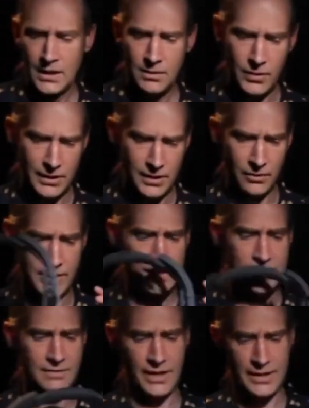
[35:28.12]
But this
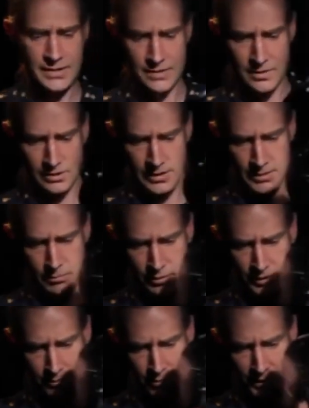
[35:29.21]
device is already
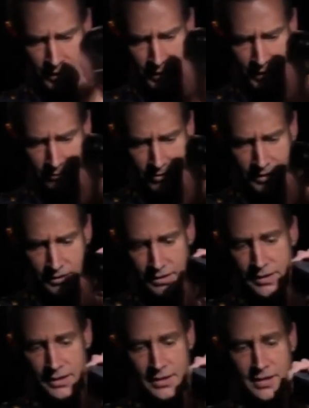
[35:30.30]
pretty big and heavy and
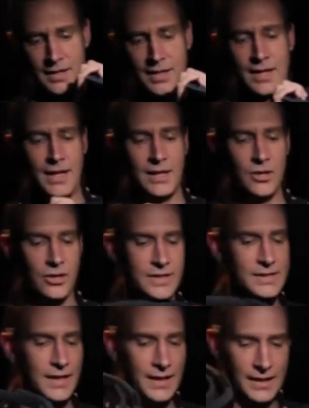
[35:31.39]
thick. And her
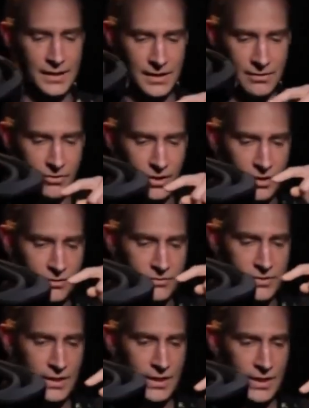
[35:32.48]
design involved
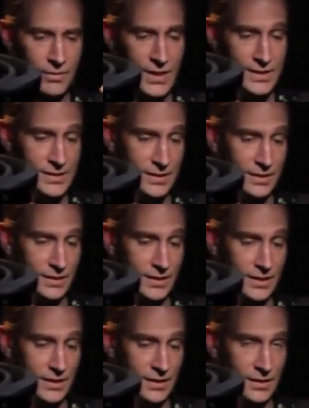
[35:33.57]

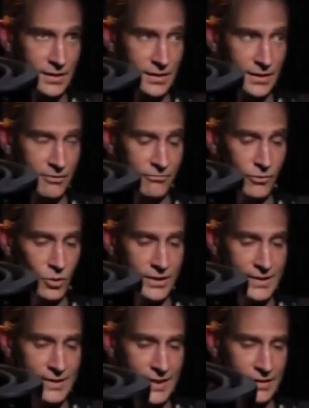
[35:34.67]
basically a
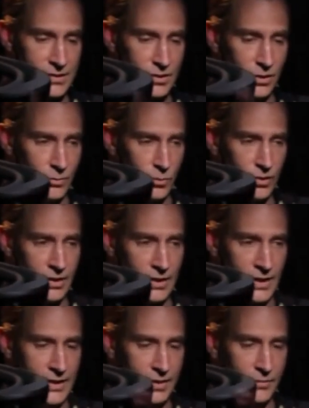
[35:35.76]
folded telescope where the
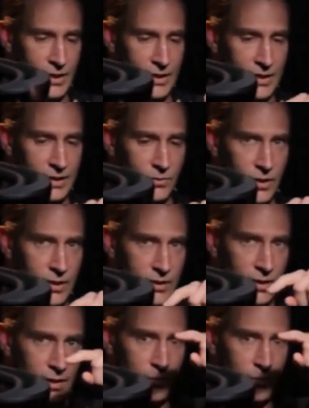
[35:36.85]
light coming in went up